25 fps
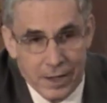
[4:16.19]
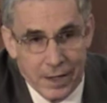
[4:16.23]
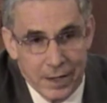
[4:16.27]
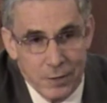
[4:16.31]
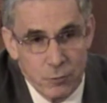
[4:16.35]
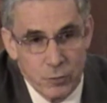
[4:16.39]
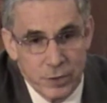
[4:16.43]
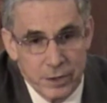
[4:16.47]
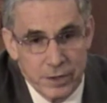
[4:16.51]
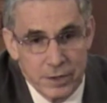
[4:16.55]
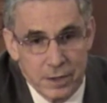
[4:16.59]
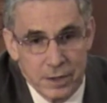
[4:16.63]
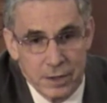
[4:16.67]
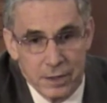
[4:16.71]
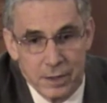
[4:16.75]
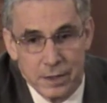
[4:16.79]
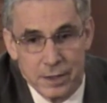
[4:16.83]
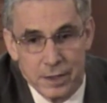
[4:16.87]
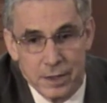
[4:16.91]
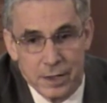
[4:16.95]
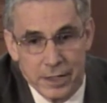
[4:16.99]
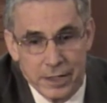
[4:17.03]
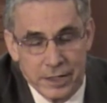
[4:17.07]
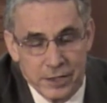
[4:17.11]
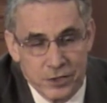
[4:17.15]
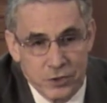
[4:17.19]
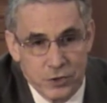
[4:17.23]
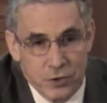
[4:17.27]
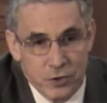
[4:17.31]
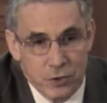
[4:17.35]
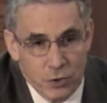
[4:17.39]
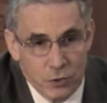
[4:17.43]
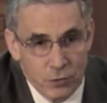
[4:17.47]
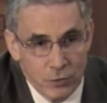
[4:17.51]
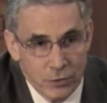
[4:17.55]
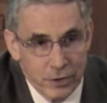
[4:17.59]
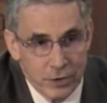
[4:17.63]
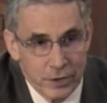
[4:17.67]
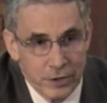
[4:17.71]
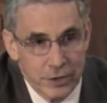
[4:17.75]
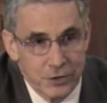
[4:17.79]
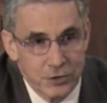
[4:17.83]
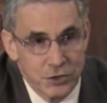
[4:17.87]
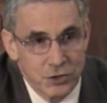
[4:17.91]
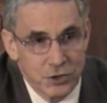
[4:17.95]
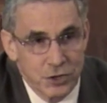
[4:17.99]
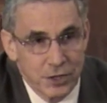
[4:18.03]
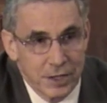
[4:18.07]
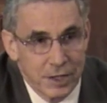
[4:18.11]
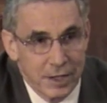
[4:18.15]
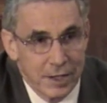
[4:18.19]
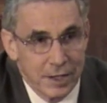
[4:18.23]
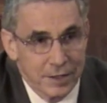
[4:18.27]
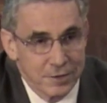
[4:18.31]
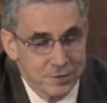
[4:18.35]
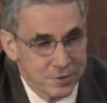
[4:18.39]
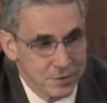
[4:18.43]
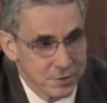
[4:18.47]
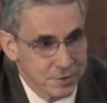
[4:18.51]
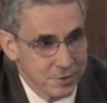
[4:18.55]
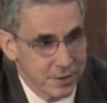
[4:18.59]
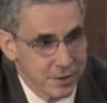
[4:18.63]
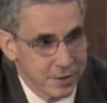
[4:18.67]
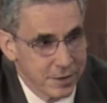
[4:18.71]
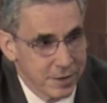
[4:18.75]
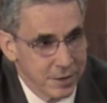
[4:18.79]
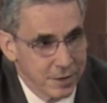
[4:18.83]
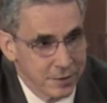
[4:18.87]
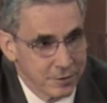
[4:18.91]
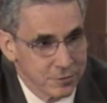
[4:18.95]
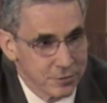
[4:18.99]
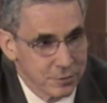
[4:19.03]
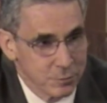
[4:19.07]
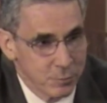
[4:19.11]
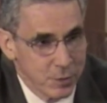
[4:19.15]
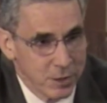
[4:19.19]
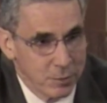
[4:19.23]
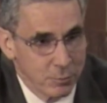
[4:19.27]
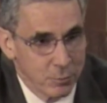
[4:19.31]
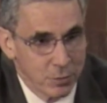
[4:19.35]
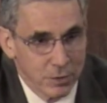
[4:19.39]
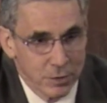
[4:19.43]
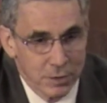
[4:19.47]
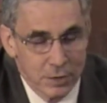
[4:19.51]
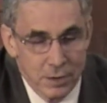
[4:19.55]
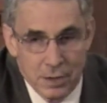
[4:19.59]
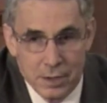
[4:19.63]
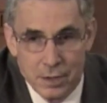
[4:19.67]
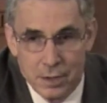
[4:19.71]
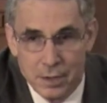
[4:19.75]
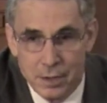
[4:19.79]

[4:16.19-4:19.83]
I would encourage, as a City Council member,